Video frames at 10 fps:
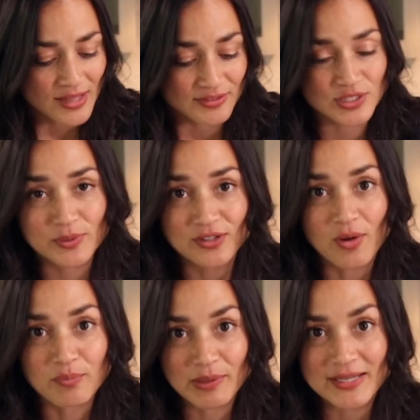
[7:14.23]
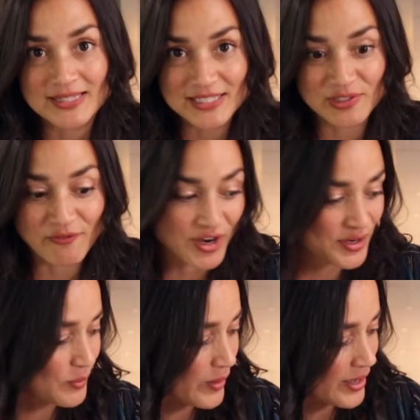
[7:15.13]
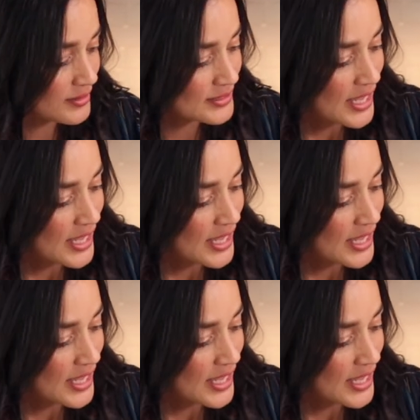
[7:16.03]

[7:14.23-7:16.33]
This will complement this very well.